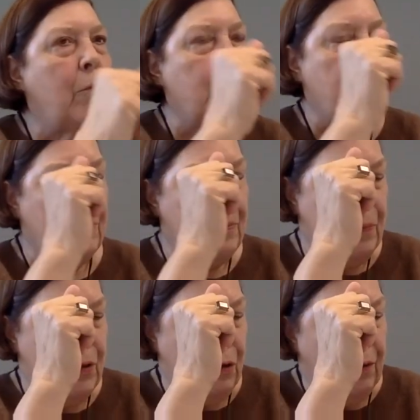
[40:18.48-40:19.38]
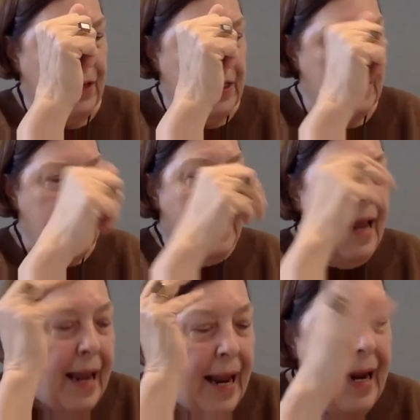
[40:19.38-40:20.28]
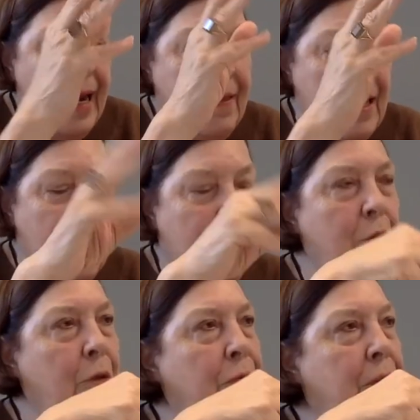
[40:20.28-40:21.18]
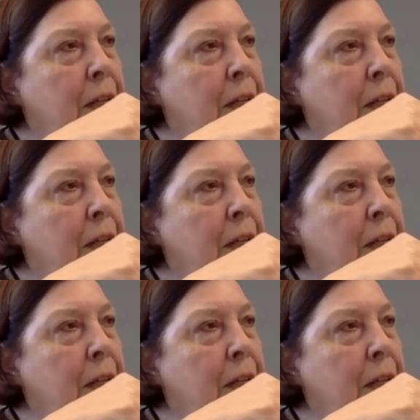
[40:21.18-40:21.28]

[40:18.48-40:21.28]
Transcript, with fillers: worship service. And the annual